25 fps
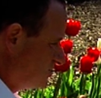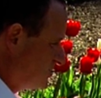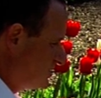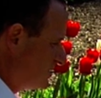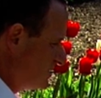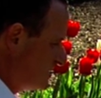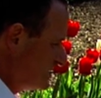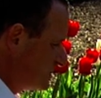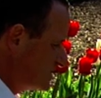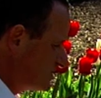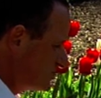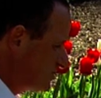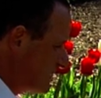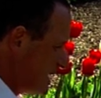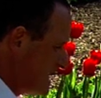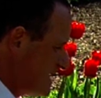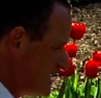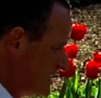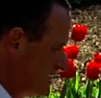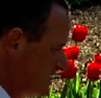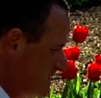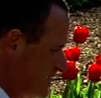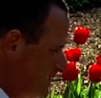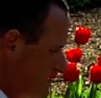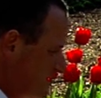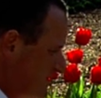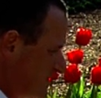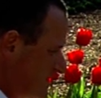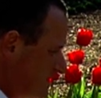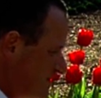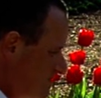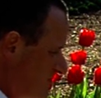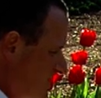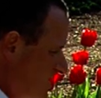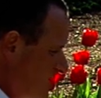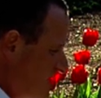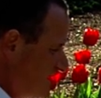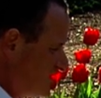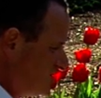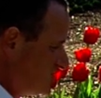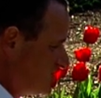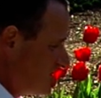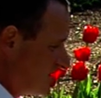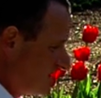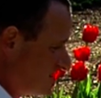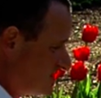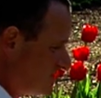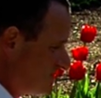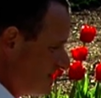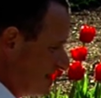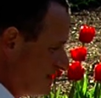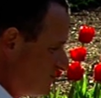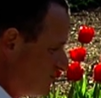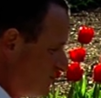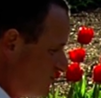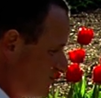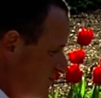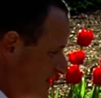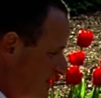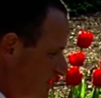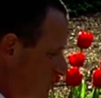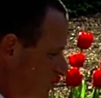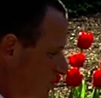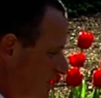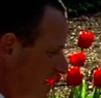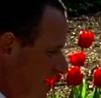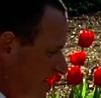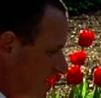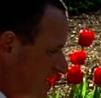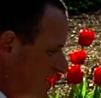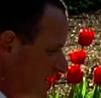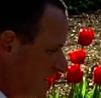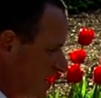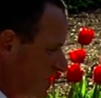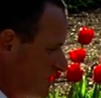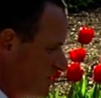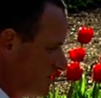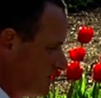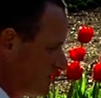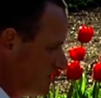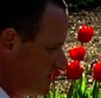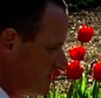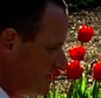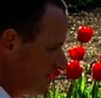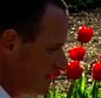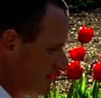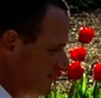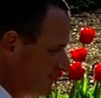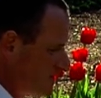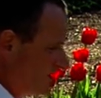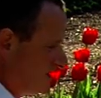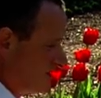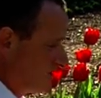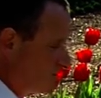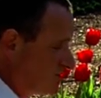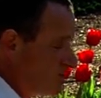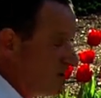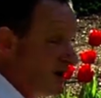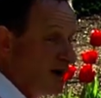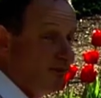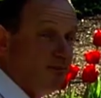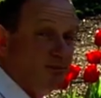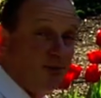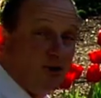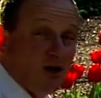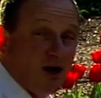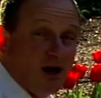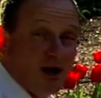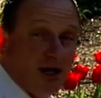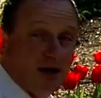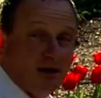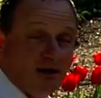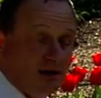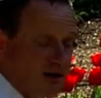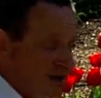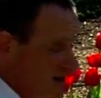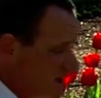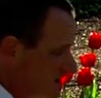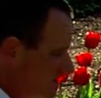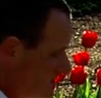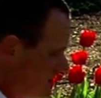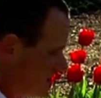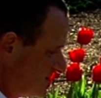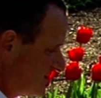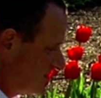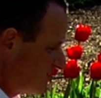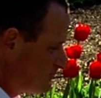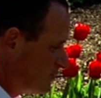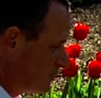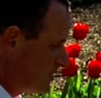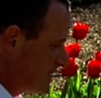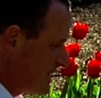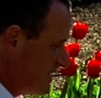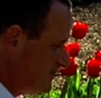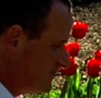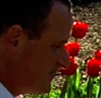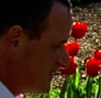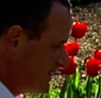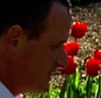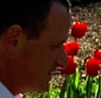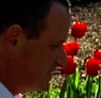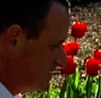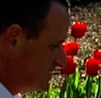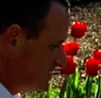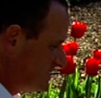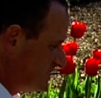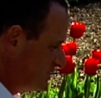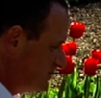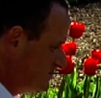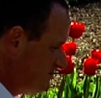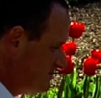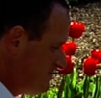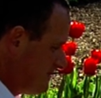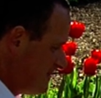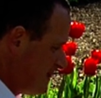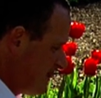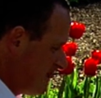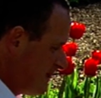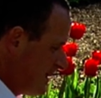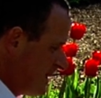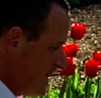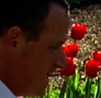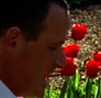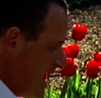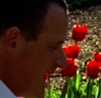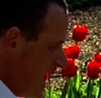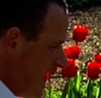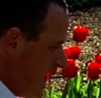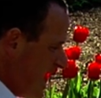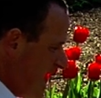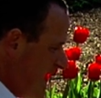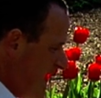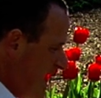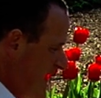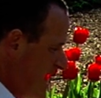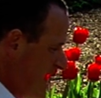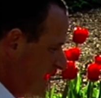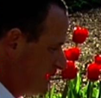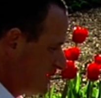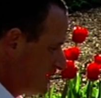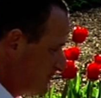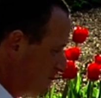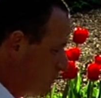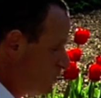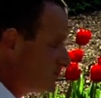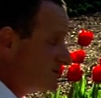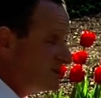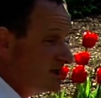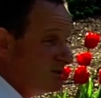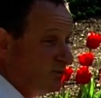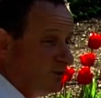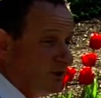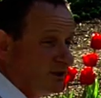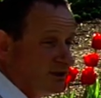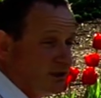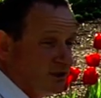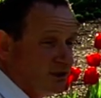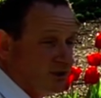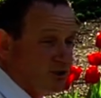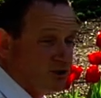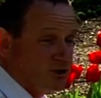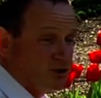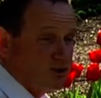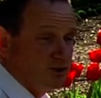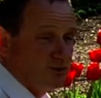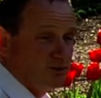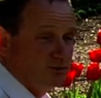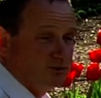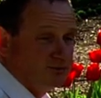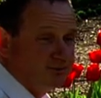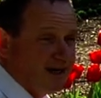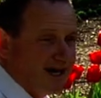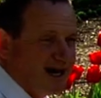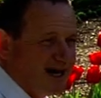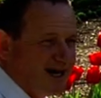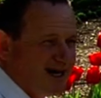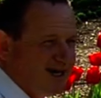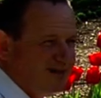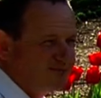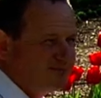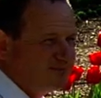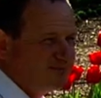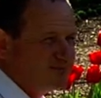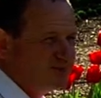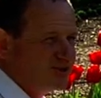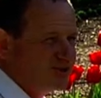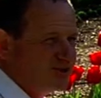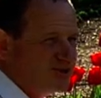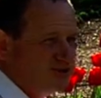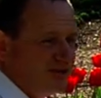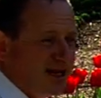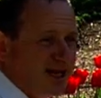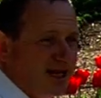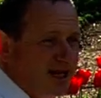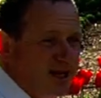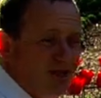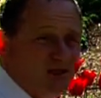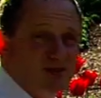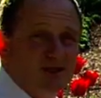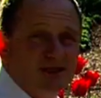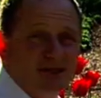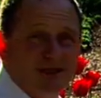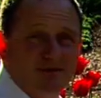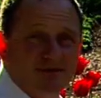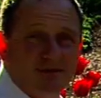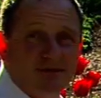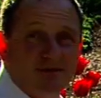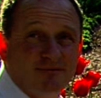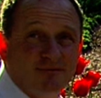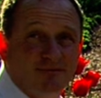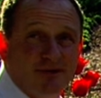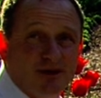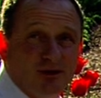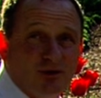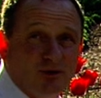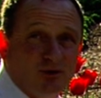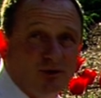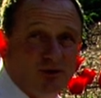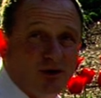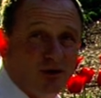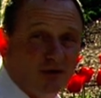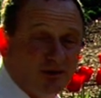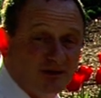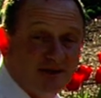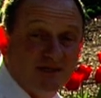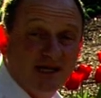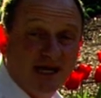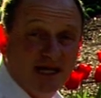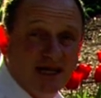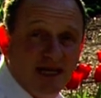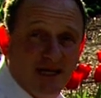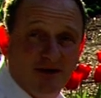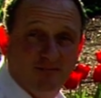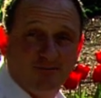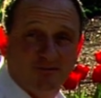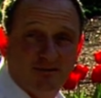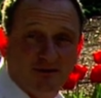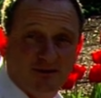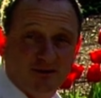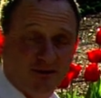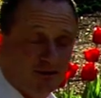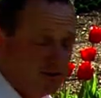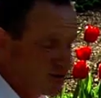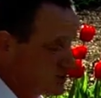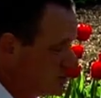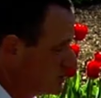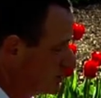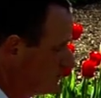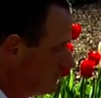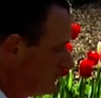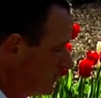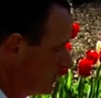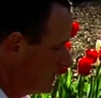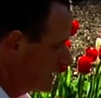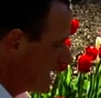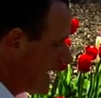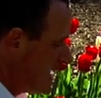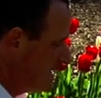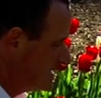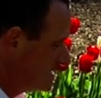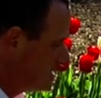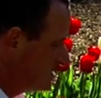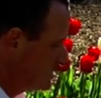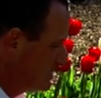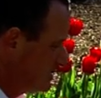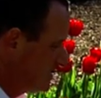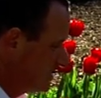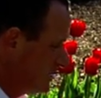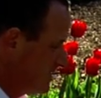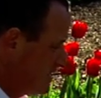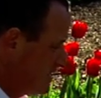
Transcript: shooting this way that my shutter speed would be quite low, even though it's quite bright. So this will keep things still. And I'm also wanting to do shallow depth of field on, say, f2.8,